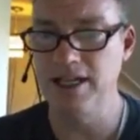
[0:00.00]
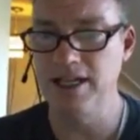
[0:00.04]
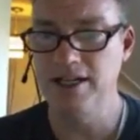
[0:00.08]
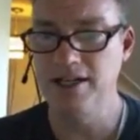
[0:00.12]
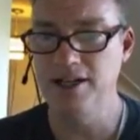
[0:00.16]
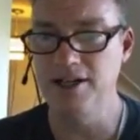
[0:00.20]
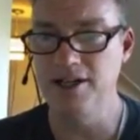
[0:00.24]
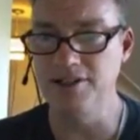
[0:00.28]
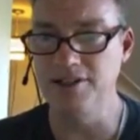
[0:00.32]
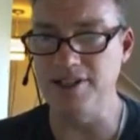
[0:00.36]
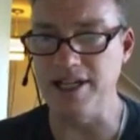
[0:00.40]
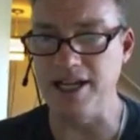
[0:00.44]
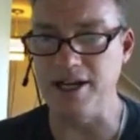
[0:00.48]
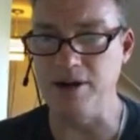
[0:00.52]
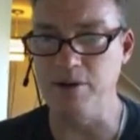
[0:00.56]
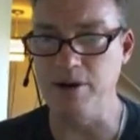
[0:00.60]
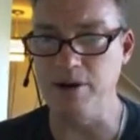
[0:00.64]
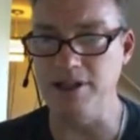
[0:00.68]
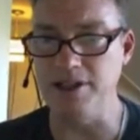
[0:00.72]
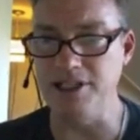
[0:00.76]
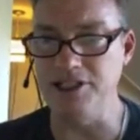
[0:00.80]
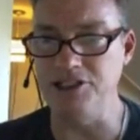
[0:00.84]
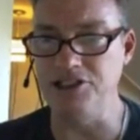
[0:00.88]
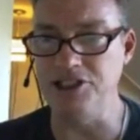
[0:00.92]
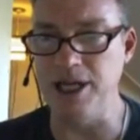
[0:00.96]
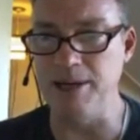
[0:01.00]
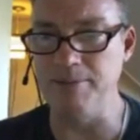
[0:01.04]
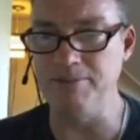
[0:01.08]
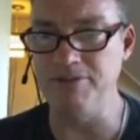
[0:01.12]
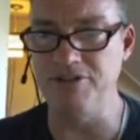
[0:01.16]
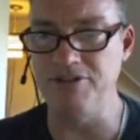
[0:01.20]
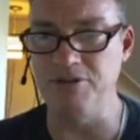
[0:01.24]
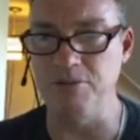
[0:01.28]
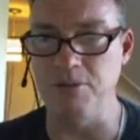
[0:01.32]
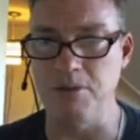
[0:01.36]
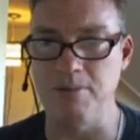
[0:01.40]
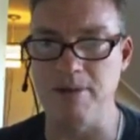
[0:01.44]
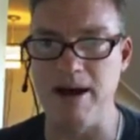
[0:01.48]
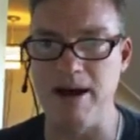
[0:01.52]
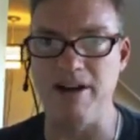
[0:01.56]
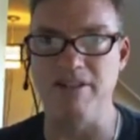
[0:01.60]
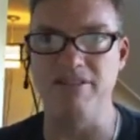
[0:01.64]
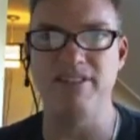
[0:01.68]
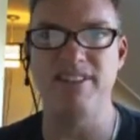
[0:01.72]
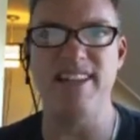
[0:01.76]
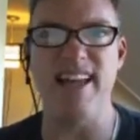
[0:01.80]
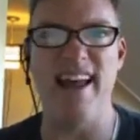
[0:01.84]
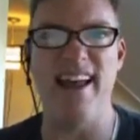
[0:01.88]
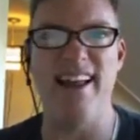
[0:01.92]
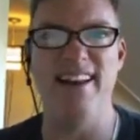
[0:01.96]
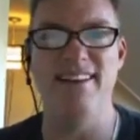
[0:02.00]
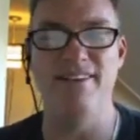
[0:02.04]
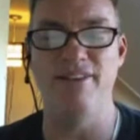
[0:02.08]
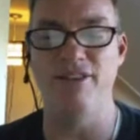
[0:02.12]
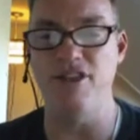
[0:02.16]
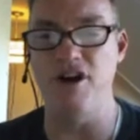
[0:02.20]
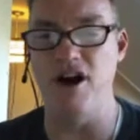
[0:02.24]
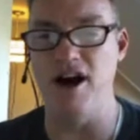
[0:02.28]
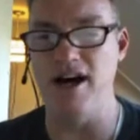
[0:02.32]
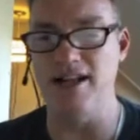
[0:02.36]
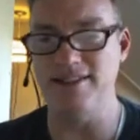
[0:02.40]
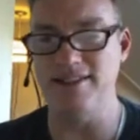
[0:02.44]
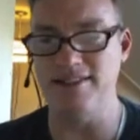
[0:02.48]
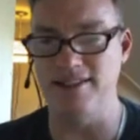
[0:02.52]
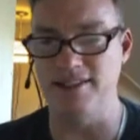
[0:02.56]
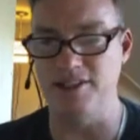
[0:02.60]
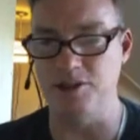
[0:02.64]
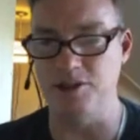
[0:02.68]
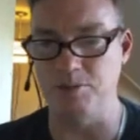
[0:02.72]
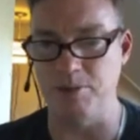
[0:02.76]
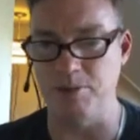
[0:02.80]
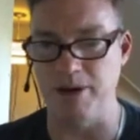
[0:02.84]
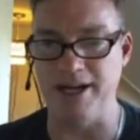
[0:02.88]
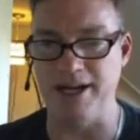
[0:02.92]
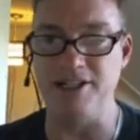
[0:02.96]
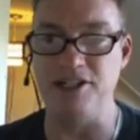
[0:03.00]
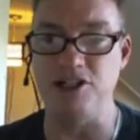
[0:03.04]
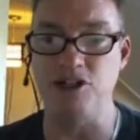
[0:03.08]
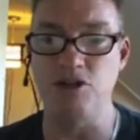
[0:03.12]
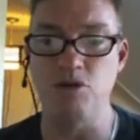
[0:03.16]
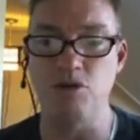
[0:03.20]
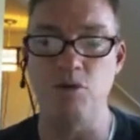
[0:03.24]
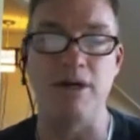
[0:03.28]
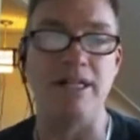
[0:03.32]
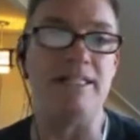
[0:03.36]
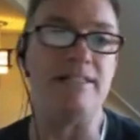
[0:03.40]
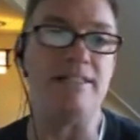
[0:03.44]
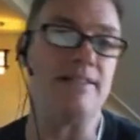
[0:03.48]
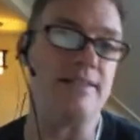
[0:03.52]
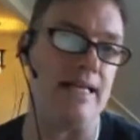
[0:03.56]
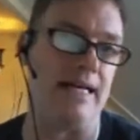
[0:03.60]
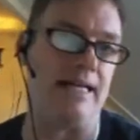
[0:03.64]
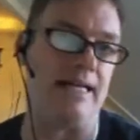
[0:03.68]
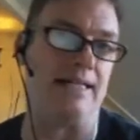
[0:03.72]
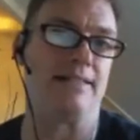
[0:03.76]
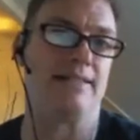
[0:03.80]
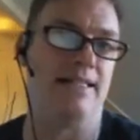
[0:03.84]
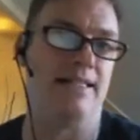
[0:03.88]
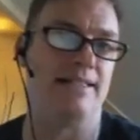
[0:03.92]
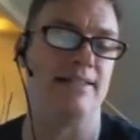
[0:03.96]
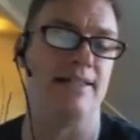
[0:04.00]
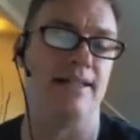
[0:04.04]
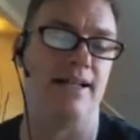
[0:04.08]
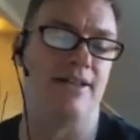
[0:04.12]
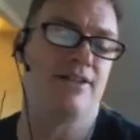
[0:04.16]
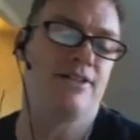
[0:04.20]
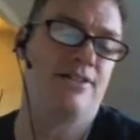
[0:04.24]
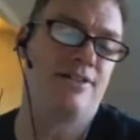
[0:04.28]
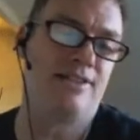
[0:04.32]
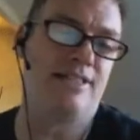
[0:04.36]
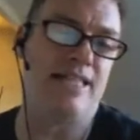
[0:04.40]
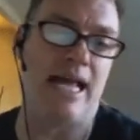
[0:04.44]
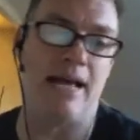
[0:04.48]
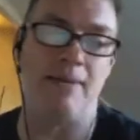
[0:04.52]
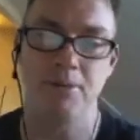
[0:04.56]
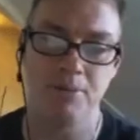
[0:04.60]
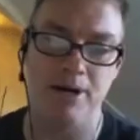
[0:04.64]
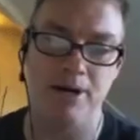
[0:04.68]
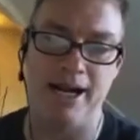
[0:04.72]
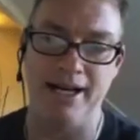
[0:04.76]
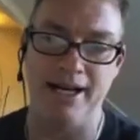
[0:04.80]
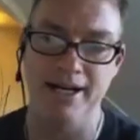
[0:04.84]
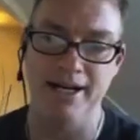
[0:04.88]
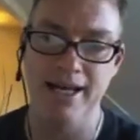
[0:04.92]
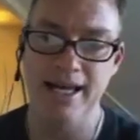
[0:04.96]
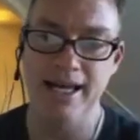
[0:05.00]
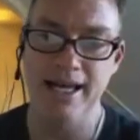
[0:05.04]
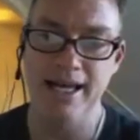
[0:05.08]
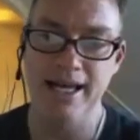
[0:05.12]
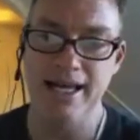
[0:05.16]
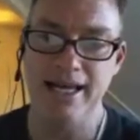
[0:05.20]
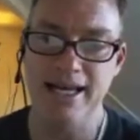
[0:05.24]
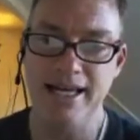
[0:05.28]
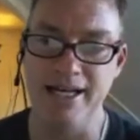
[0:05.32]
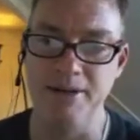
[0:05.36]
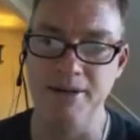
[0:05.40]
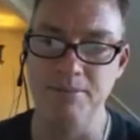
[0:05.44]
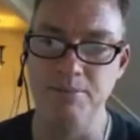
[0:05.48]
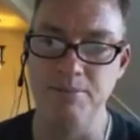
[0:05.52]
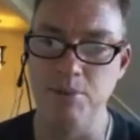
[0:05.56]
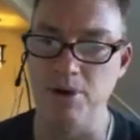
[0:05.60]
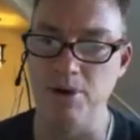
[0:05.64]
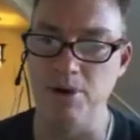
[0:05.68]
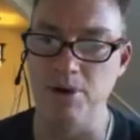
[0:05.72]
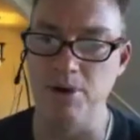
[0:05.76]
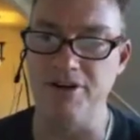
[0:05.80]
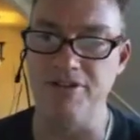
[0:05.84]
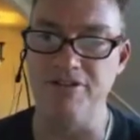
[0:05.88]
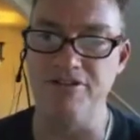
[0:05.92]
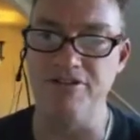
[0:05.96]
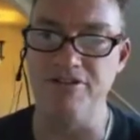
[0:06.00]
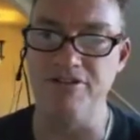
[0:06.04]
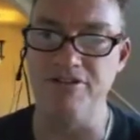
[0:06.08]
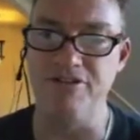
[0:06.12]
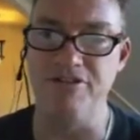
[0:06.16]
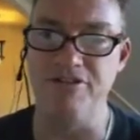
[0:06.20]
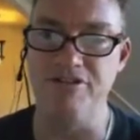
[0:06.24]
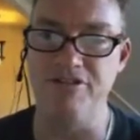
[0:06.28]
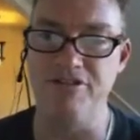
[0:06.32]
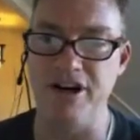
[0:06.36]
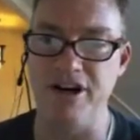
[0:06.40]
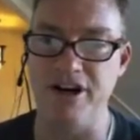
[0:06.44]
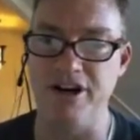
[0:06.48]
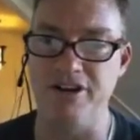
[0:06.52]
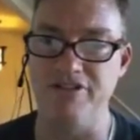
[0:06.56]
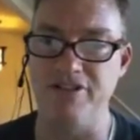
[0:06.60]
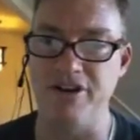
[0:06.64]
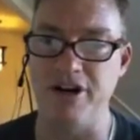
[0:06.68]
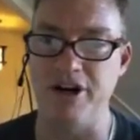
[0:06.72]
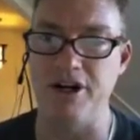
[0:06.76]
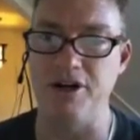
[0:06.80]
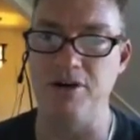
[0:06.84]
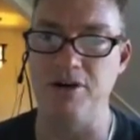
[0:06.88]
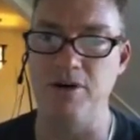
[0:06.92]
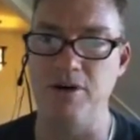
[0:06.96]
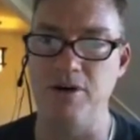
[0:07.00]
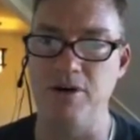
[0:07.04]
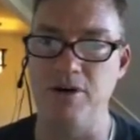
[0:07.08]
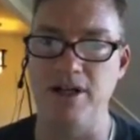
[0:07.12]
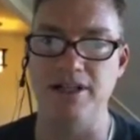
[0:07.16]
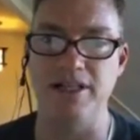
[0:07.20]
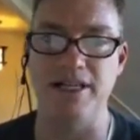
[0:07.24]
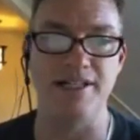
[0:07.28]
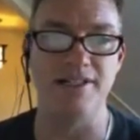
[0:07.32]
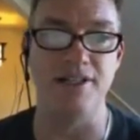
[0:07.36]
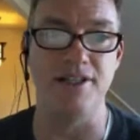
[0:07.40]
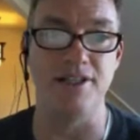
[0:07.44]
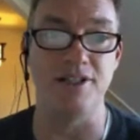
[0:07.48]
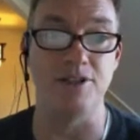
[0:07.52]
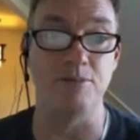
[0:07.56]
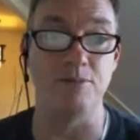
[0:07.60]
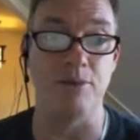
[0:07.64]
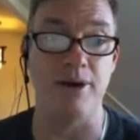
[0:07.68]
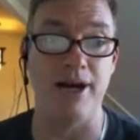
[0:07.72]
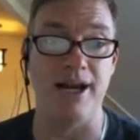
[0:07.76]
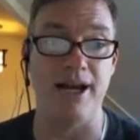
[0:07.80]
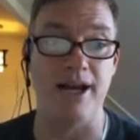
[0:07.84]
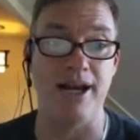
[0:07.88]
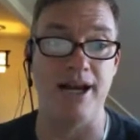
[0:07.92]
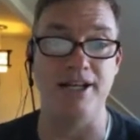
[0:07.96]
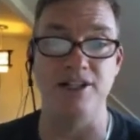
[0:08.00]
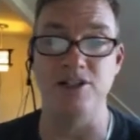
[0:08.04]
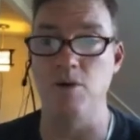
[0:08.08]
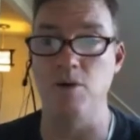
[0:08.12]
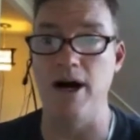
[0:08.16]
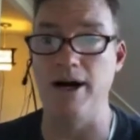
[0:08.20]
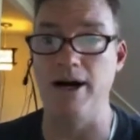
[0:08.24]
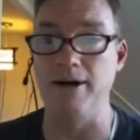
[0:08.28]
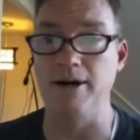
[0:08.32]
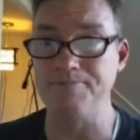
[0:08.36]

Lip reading: Notice I quickly jumped from about 10 thoughts in this brain to 26. That's another sample brain. It imported very quickly into this brain as well.